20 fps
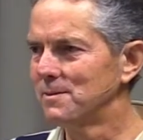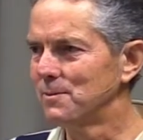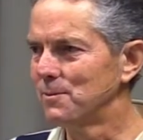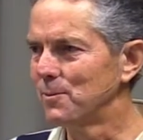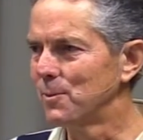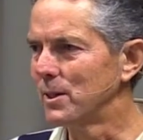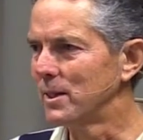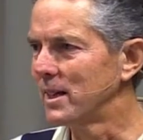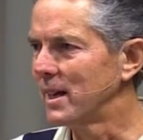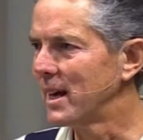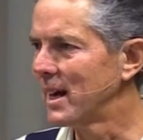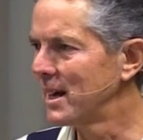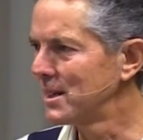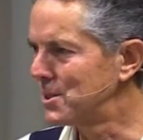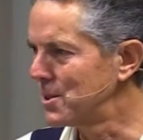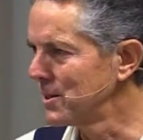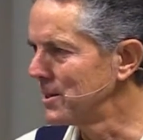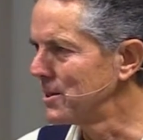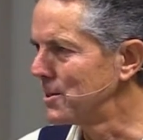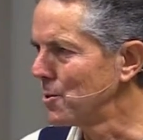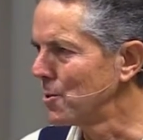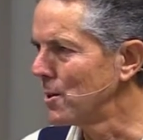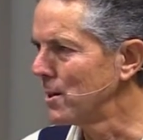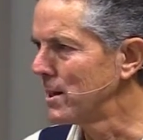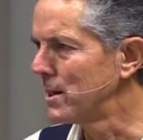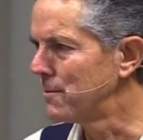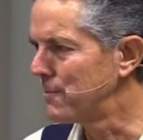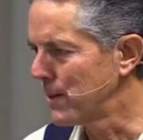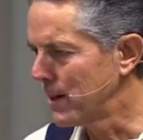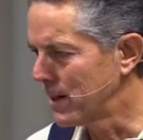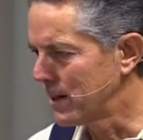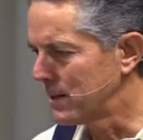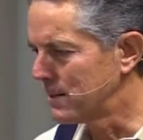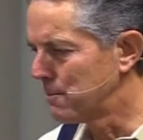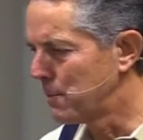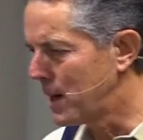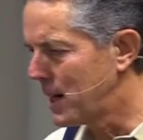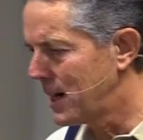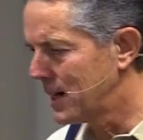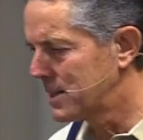When they answered the door, they found that
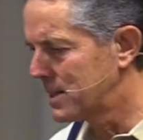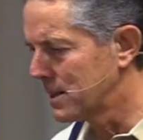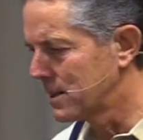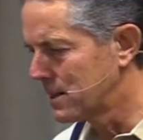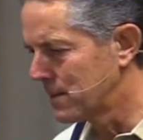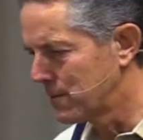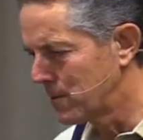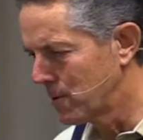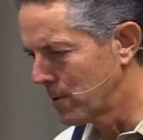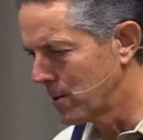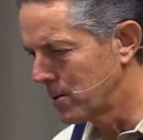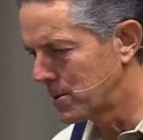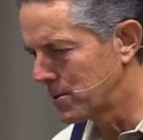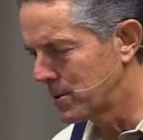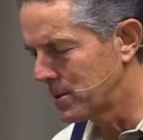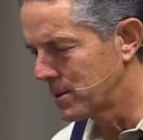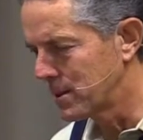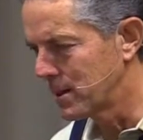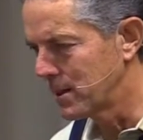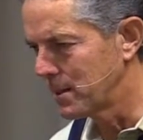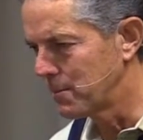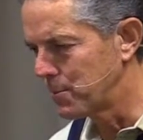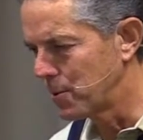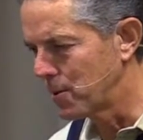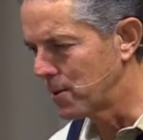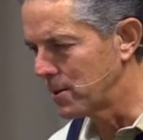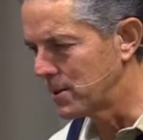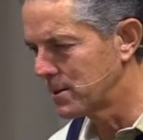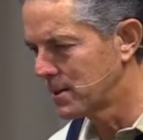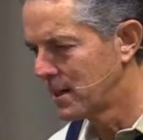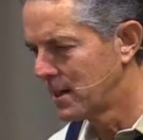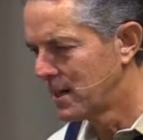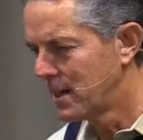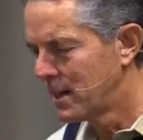boxes of groceries on the porch